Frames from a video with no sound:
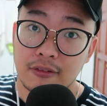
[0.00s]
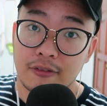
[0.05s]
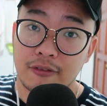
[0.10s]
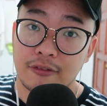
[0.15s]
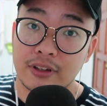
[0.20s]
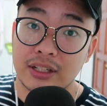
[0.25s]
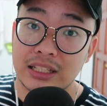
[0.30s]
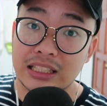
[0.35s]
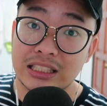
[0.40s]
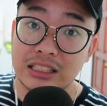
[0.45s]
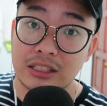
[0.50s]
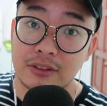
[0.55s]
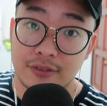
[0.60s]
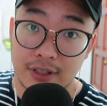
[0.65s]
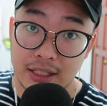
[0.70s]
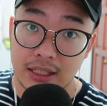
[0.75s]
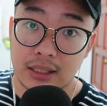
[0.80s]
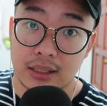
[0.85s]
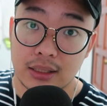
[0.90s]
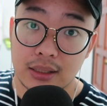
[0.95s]
further
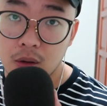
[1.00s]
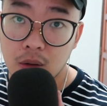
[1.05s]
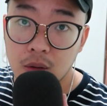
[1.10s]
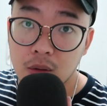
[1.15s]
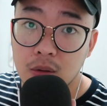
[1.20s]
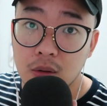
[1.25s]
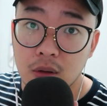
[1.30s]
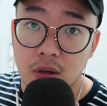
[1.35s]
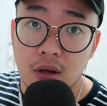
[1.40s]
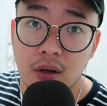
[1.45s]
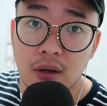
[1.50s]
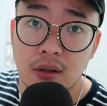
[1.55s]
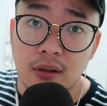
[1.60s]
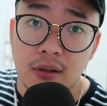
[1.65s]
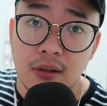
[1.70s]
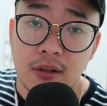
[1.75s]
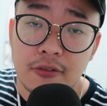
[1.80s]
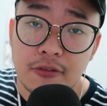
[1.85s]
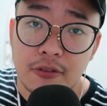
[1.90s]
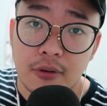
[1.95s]
fight. Okay,
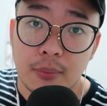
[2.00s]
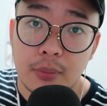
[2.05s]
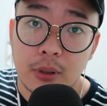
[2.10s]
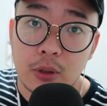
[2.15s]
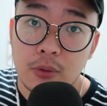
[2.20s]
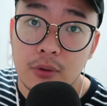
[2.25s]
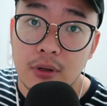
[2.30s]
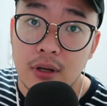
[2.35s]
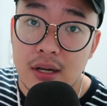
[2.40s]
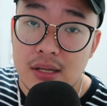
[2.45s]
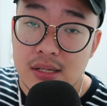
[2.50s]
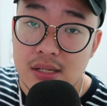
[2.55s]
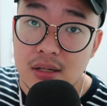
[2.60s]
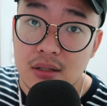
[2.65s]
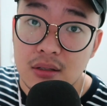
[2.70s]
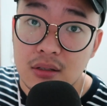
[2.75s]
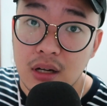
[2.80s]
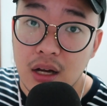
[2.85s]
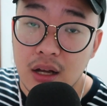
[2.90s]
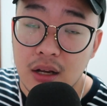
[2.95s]
the difference between
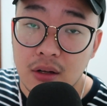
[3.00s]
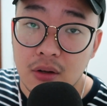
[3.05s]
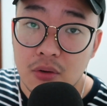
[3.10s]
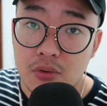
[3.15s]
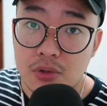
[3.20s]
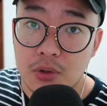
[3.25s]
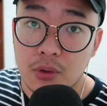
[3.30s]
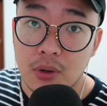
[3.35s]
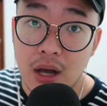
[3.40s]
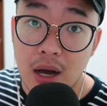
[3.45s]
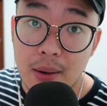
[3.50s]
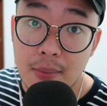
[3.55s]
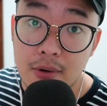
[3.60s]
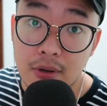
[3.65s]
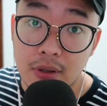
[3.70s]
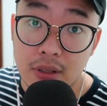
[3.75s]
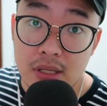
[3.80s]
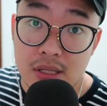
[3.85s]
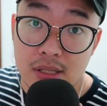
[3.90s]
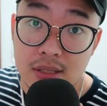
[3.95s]
Ezreal and also
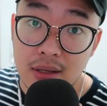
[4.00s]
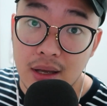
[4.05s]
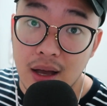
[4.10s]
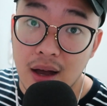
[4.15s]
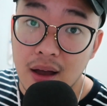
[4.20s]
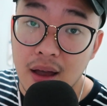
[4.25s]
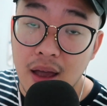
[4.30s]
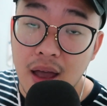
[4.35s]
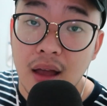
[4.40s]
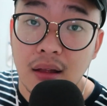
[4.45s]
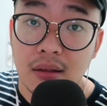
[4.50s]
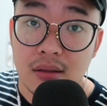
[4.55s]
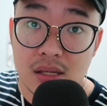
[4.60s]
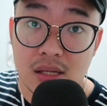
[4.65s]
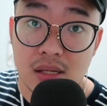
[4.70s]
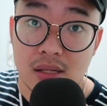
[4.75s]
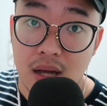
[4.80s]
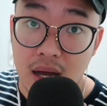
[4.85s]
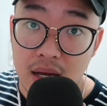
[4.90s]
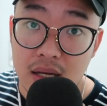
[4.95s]
Gamon is their hand
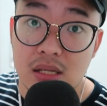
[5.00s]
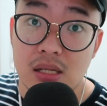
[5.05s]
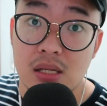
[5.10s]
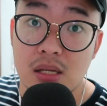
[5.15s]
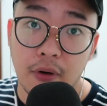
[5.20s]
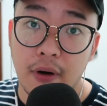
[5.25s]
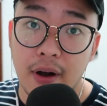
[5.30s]
size.